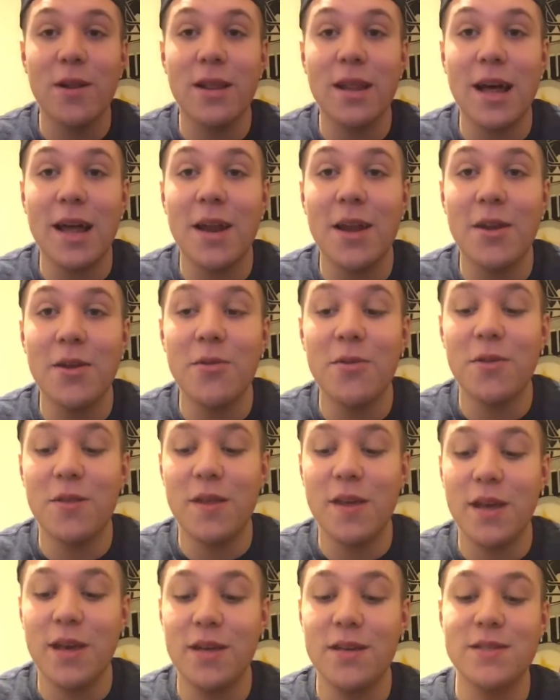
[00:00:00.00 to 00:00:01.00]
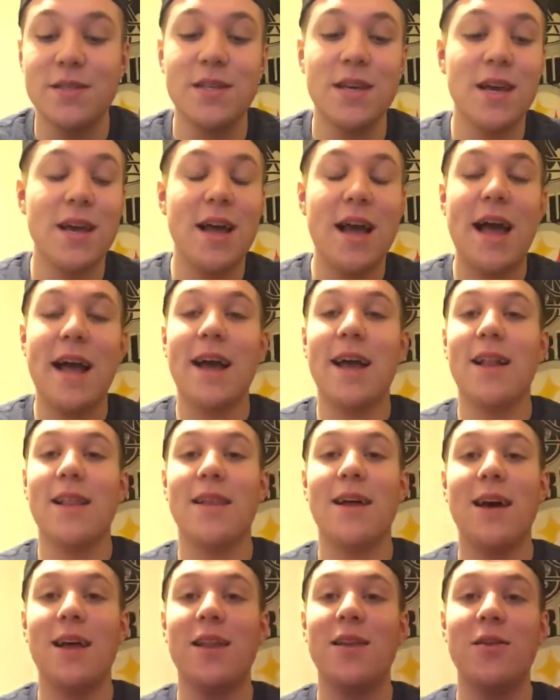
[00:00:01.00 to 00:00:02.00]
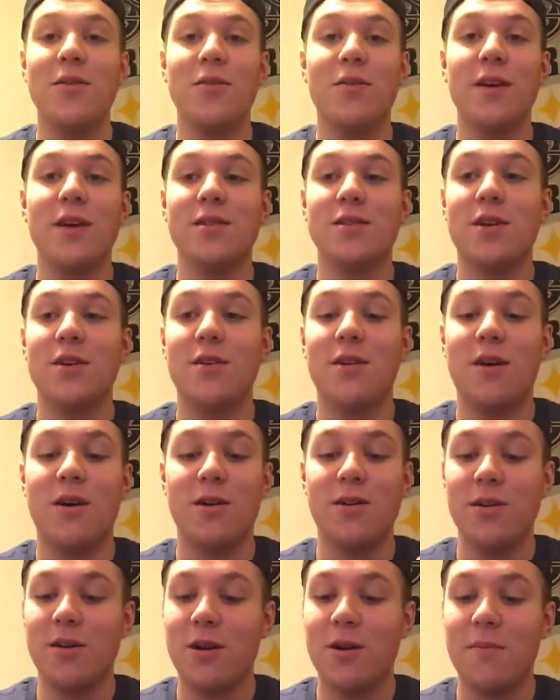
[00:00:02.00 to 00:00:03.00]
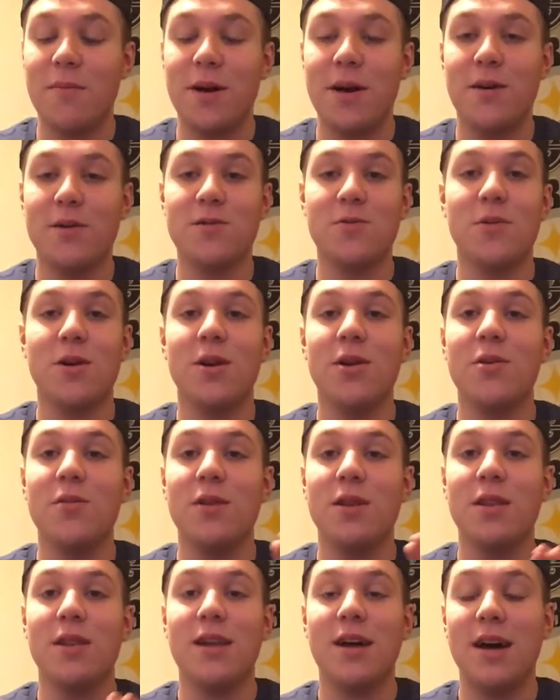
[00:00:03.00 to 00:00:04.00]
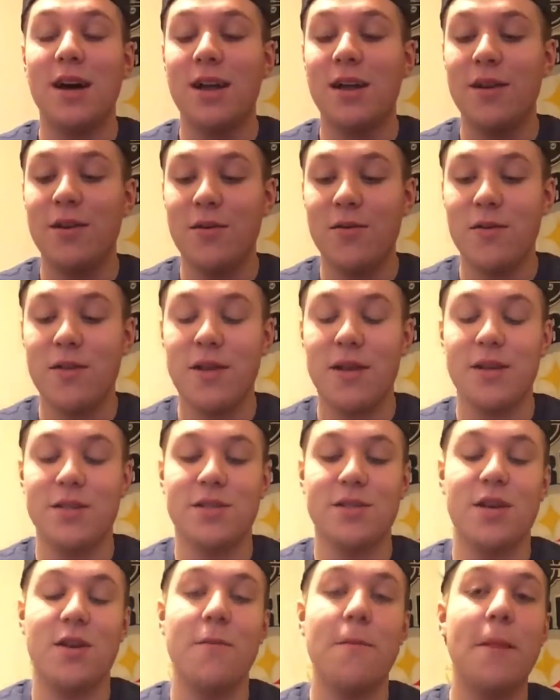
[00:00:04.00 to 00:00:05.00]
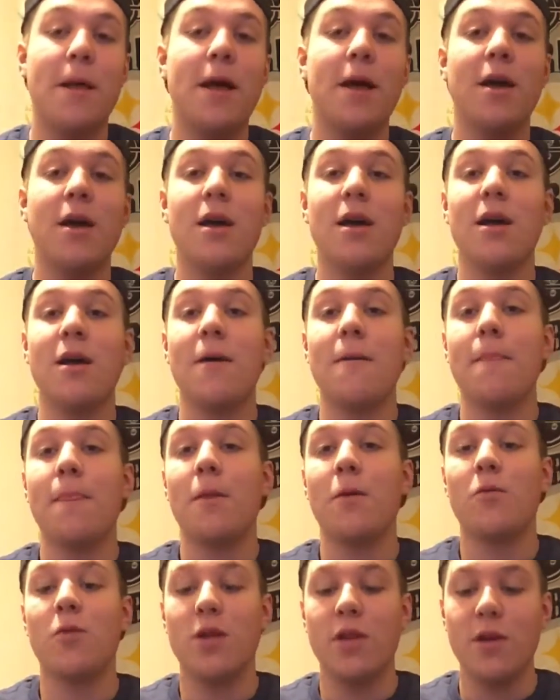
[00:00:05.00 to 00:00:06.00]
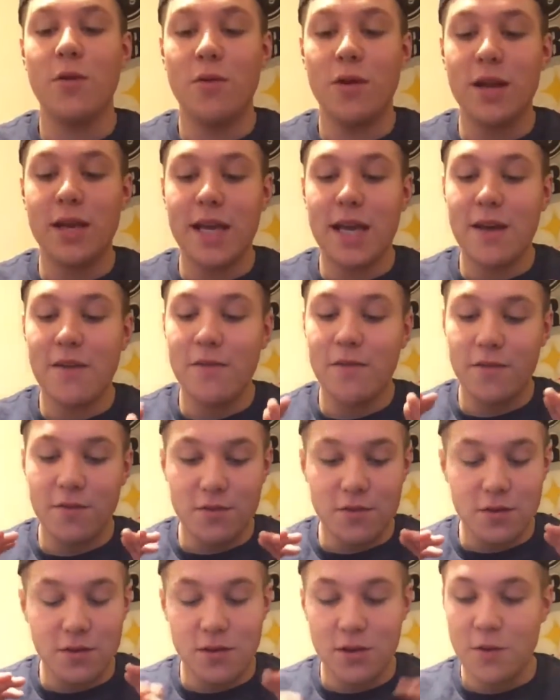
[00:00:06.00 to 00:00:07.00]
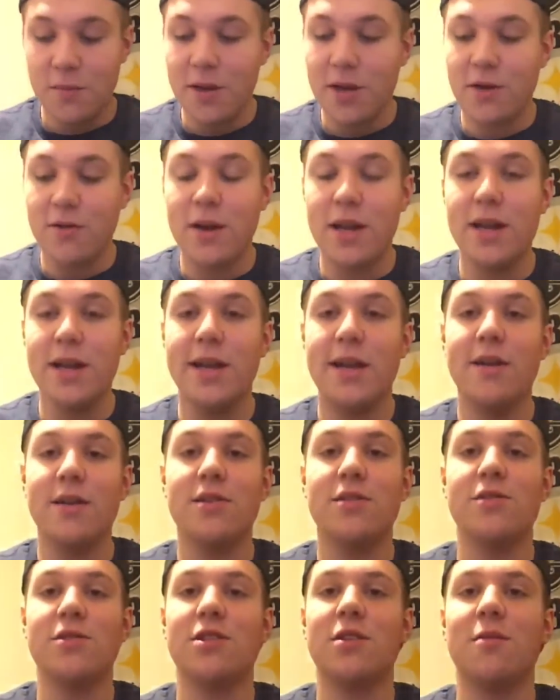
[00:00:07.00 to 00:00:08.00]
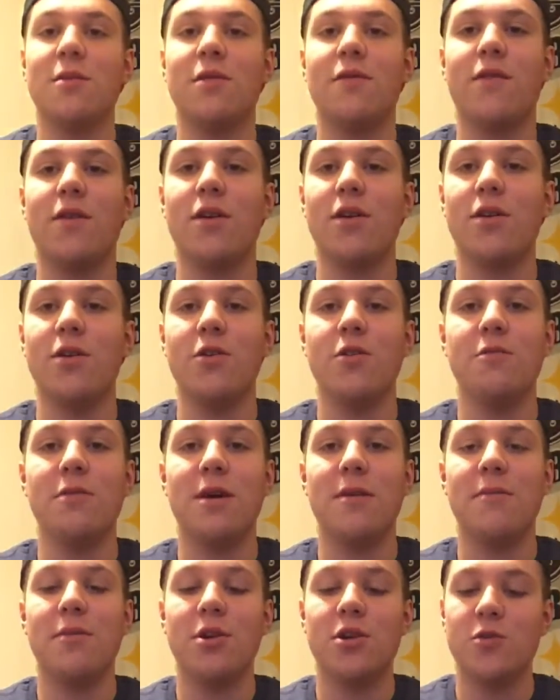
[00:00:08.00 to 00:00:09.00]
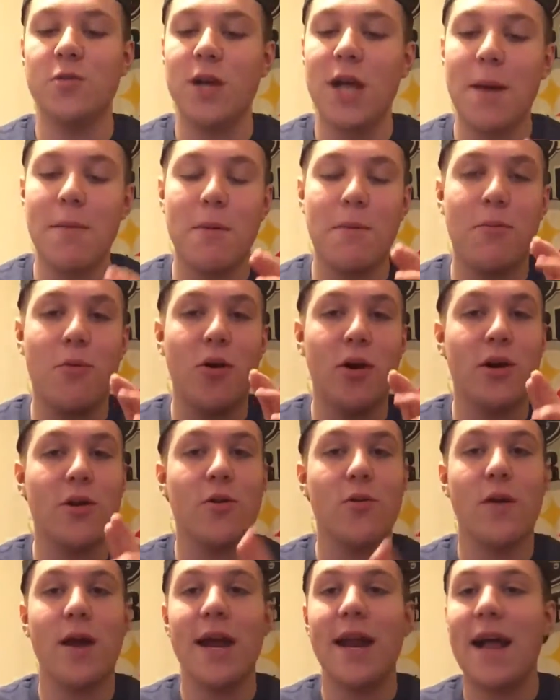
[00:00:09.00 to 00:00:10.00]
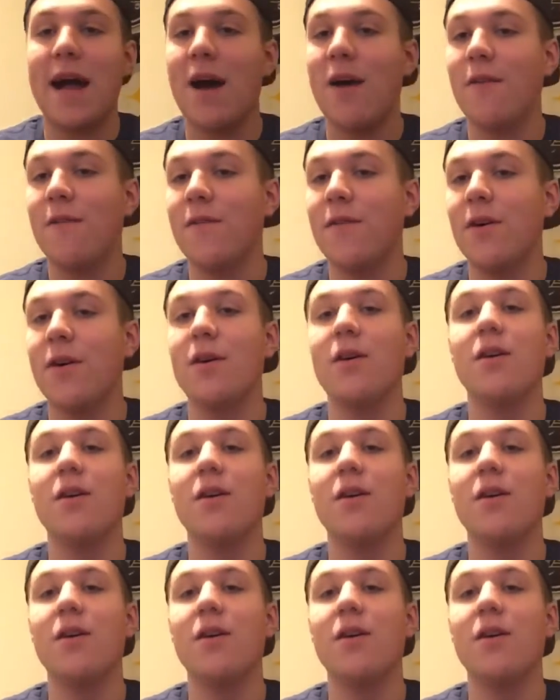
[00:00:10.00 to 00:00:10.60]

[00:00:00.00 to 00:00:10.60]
a lot of new things. I got a lot of new things on our, under our belts. We're gonna do a lot of new things. So really want to give a little bit of credit here to some of our new members. We got my boy Corrade Alpha,